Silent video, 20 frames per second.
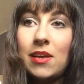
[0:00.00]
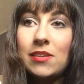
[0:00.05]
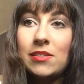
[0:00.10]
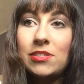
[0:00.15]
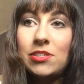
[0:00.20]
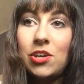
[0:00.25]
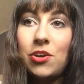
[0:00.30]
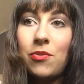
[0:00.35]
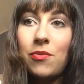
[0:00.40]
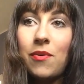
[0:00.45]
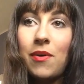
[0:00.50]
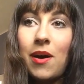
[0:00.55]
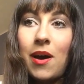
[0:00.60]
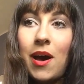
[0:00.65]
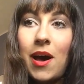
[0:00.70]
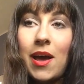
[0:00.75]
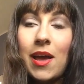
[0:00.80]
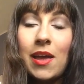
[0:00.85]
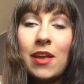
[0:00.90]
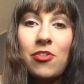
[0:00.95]
so
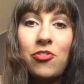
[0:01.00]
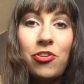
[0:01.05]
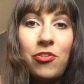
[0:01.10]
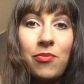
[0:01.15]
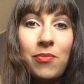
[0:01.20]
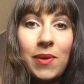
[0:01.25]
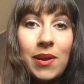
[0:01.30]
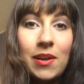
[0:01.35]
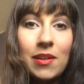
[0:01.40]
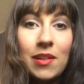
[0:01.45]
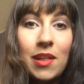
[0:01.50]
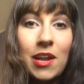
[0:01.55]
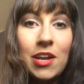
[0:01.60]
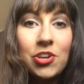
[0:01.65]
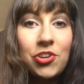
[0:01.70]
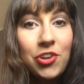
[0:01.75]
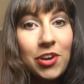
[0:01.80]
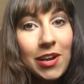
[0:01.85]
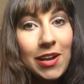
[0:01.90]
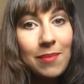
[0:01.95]
I do read a lot
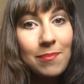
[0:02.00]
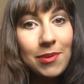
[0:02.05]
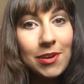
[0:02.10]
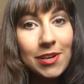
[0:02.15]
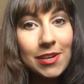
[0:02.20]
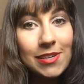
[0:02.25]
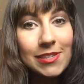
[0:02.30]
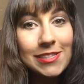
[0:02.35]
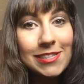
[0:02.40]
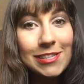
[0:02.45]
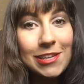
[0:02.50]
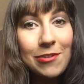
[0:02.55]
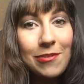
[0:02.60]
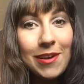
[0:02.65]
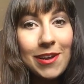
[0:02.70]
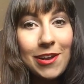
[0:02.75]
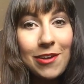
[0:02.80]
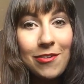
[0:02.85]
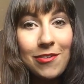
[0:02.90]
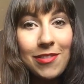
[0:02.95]
of training books, so
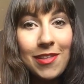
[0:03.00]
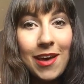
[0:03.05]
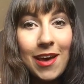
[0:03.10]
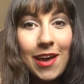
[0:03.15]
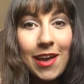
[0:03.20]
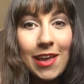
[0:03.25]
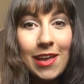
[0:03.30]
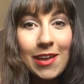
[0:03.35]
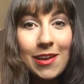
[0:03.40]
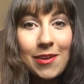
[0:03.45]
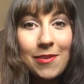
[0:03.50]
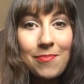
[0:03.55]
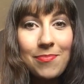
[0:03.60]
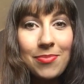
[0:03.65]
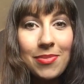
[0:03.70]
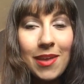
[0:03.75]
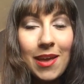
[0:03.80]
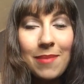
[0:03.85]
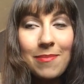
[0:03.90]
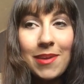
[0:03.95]
I know that I
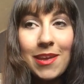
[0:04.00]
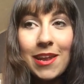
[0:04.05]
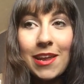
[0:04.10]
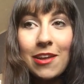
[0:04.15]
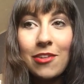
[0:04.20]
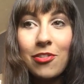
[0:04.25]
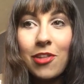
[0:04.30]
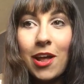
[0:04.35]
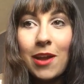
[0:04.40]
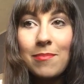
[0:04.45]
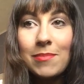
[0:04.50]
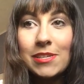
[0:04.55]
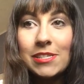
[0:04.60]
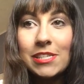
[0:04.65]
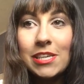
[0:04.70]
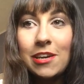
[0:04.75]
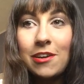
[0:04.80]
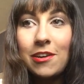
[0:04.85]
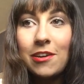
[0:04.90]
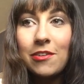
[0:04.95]
am I'm getting a lot of
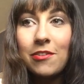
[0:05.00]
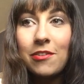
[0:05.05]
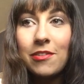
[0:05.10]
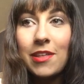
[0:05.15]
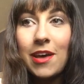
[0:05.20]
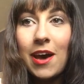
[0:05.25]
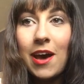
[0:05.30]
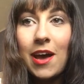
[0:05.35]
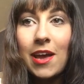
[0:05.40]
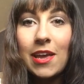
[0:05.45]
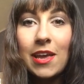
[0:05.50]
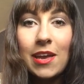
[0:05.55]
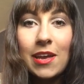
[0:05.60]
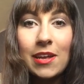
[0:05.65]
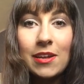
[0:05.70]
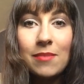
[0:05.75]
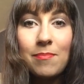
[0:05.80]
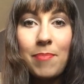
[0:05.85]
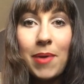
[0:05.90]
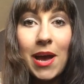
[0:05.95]
material that I
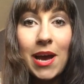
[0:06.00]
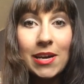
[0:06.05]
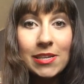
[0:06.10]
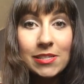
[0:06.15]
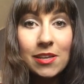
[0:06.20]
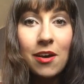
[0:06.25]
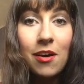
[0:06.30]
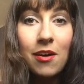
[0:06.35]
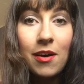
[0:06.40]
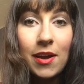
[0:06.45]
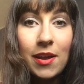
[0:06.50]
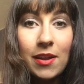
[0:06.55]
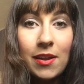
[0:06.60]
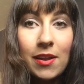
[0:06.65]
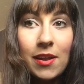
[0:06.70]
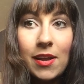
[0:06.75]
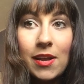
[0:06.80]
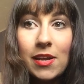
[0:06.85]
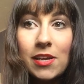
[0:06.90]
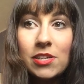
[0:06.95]
can pass
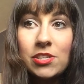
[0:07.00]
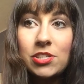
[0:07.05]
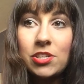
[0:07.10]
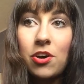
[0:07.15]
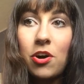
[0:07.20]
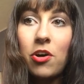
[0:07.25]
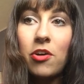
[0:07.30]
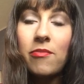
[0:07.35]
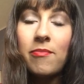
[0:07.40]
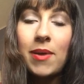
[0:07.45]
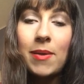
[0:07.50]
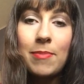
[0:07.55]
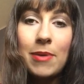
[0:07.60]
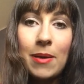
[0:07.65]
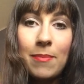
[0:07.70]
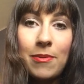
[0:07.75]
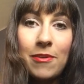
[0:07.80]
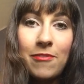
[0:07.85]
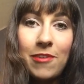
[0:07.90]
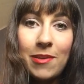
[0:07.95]
on to all of my
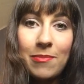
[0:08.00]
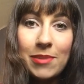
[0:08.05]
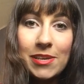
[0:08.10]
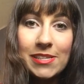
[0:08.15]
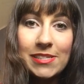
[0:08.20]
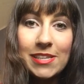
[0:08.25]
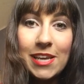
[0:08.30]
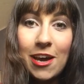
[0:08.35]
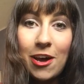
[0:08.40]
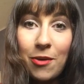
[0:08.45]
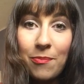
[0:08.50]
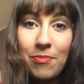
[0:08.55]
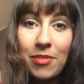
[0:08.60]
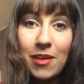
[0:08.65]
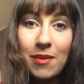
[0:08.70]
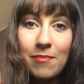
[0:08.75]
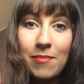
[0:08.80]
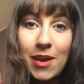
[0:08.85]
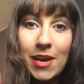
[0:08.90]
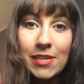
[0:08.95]
puppy families to help
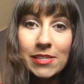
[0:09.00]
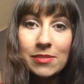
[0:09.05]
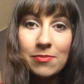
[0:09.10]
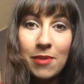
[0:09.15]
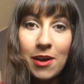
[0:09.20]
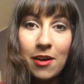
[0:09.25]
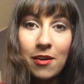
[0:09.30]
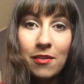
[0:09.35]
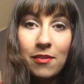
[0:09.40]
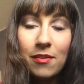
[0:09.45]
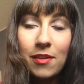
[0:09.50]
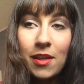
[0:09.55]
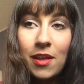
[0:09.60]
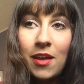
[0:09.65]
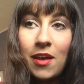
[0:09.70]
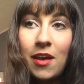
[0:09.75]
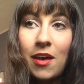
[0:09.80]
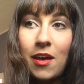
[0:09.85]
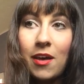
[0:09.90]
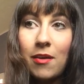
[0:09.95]
them as well.
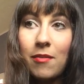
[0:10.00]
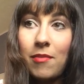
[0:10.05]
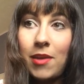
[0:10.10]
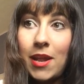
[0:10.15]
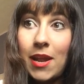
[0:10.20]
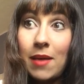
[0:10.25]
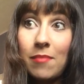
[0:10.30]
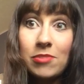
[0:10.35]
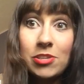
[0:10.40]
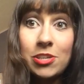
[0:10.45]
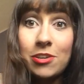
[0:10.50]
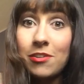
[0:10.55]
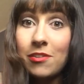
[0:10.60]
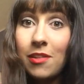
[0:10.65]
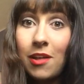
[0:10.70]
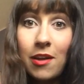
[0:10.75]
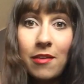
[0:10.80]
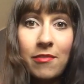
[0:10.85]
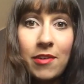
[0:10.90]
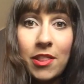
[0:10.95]
Um, and I'm sure a
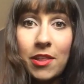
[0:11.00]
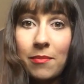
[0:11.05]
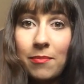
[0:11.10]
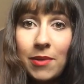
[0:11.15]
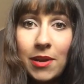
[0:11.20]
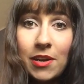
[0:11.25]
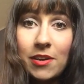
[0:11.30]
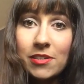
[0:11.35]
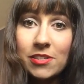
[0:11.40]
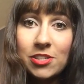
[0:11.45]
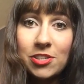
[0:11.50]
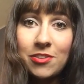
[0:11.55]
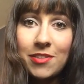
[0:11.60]
lot of other breeders